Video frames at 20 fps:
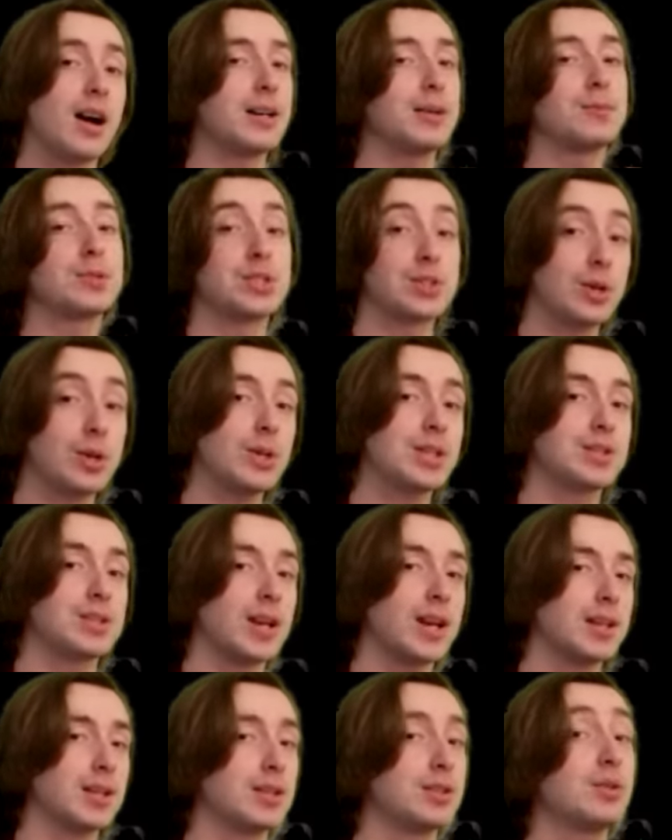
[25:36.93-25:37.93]
I am so
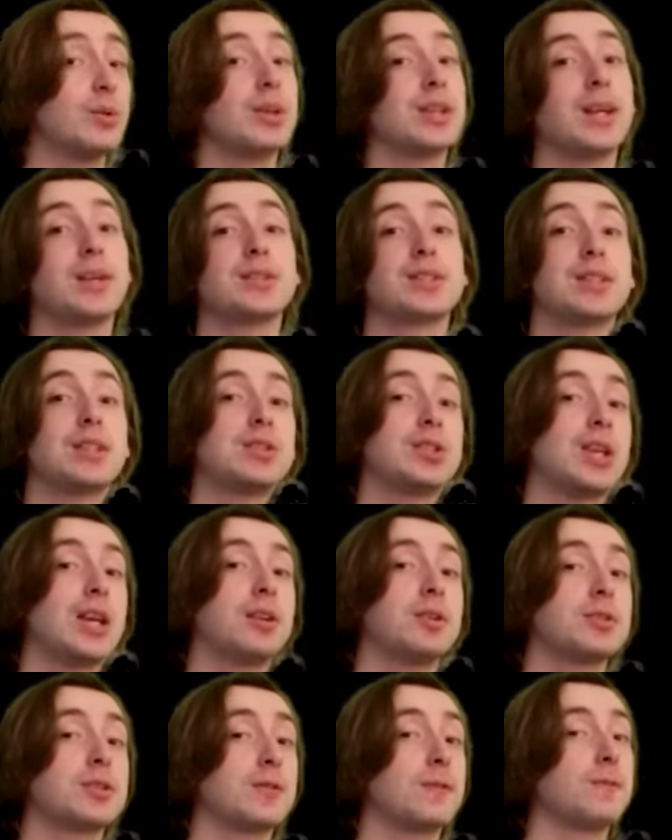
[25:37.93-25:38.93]
excited to announce the
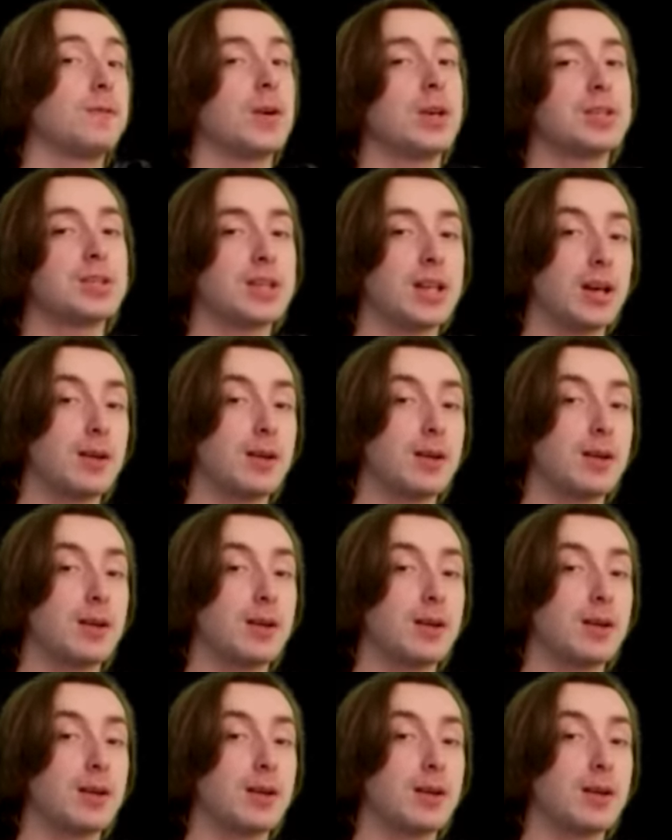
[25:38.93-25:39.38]
channel's first